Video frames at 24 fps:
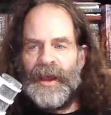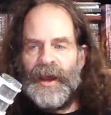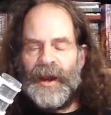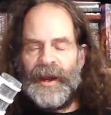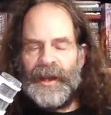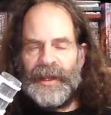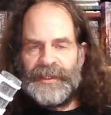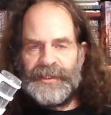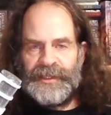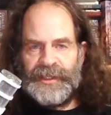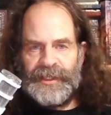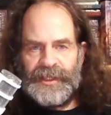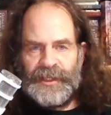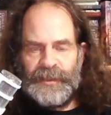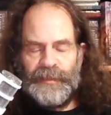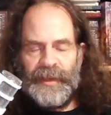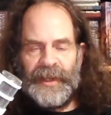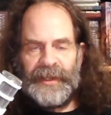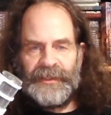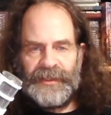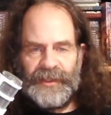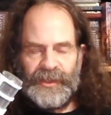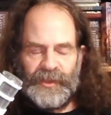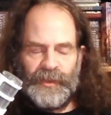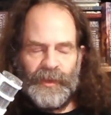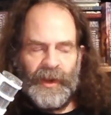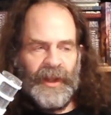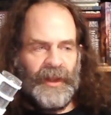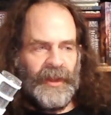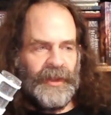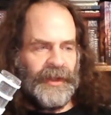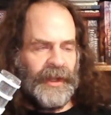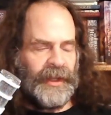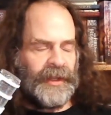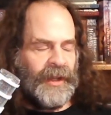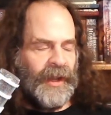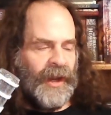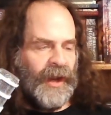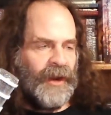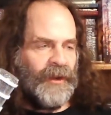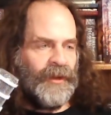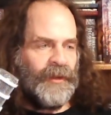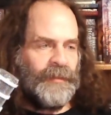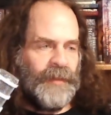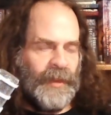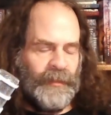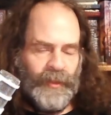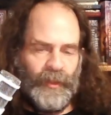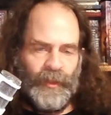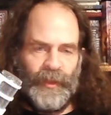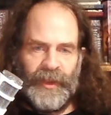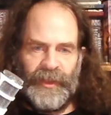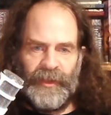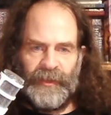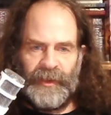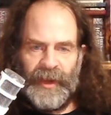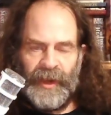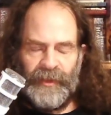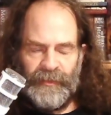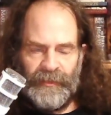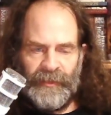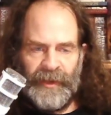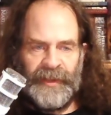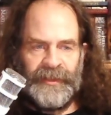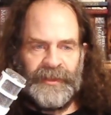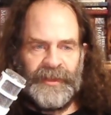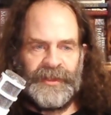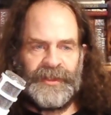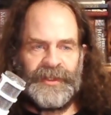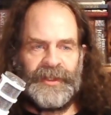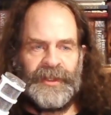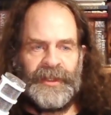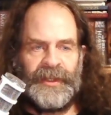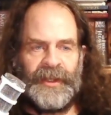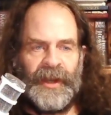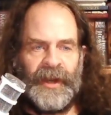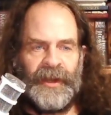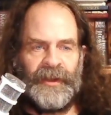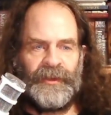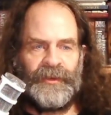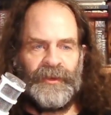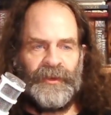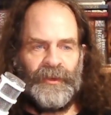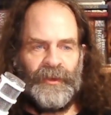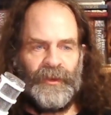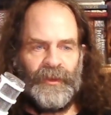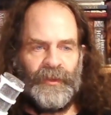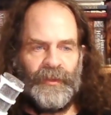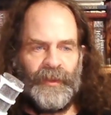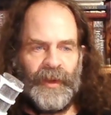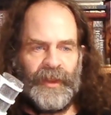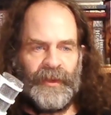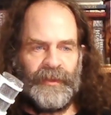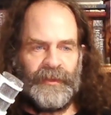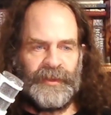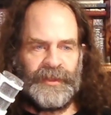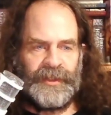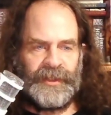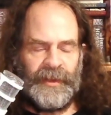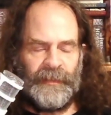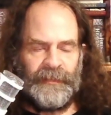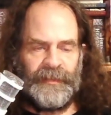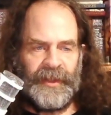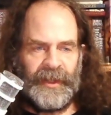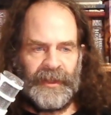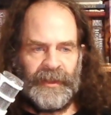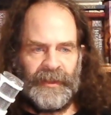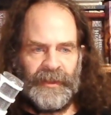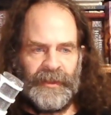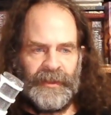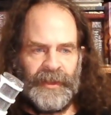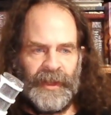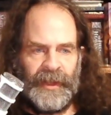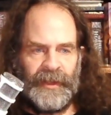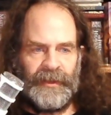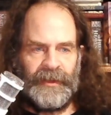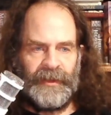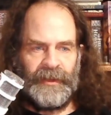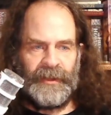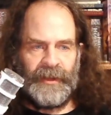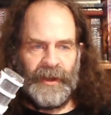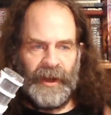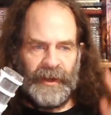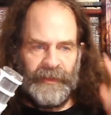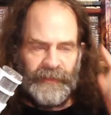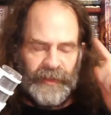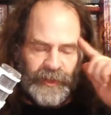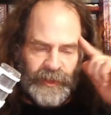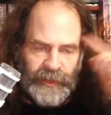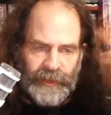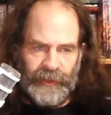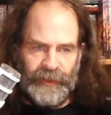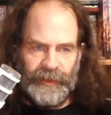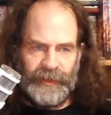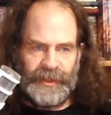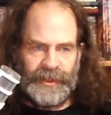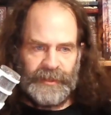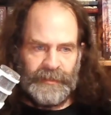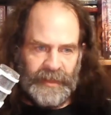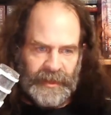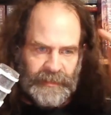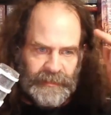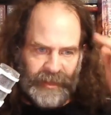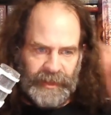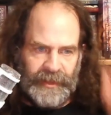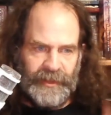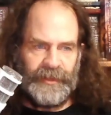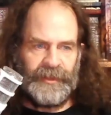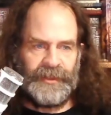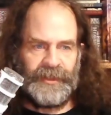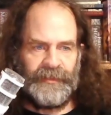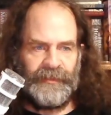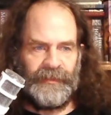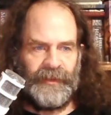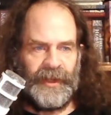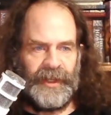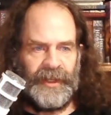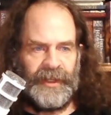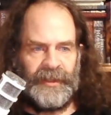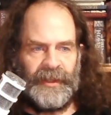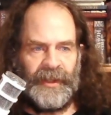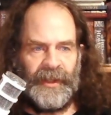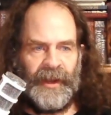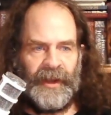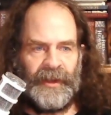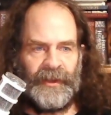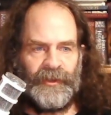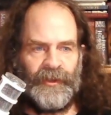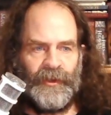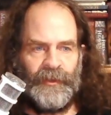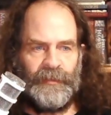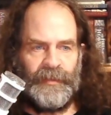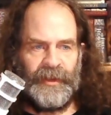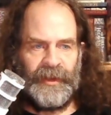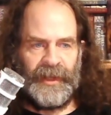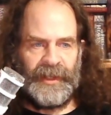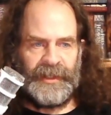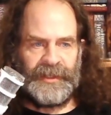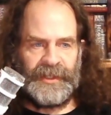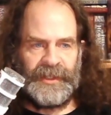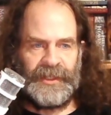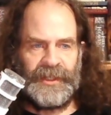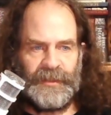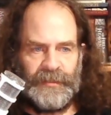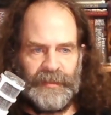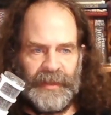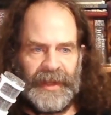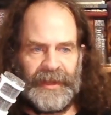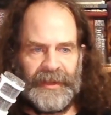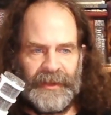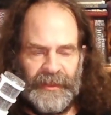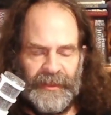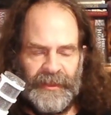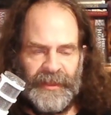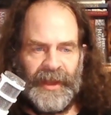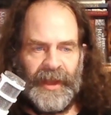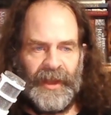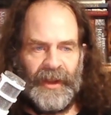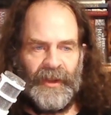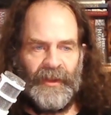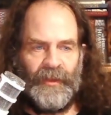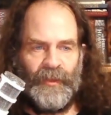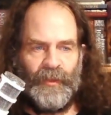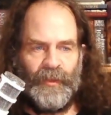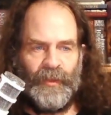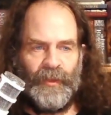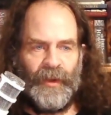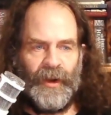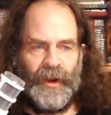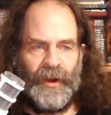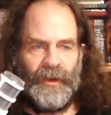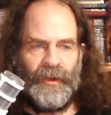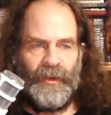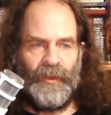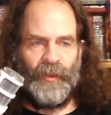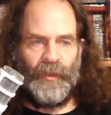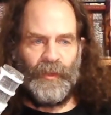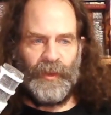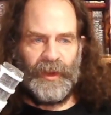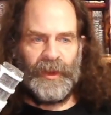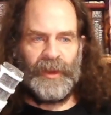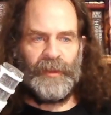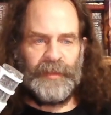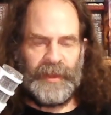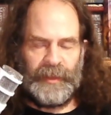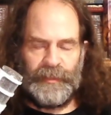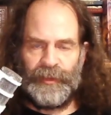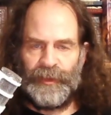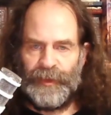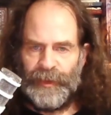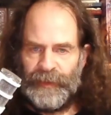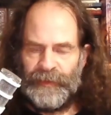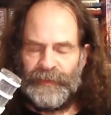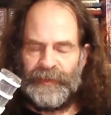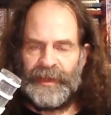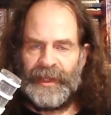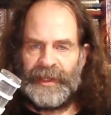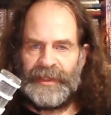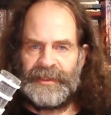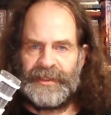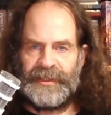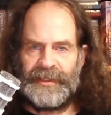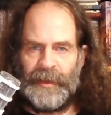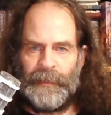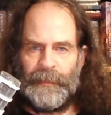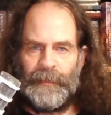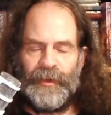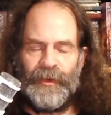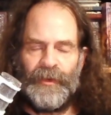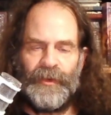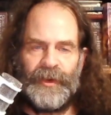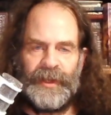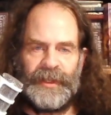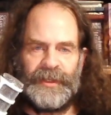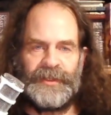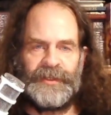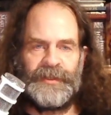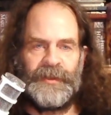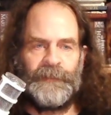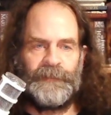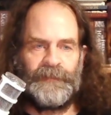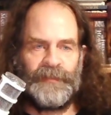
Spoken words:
I suspect as well, and I can't remember whether I read this in the article or whether it was something that kind of occurred to me because of reading the article, but I suspect that what will be proven at some point,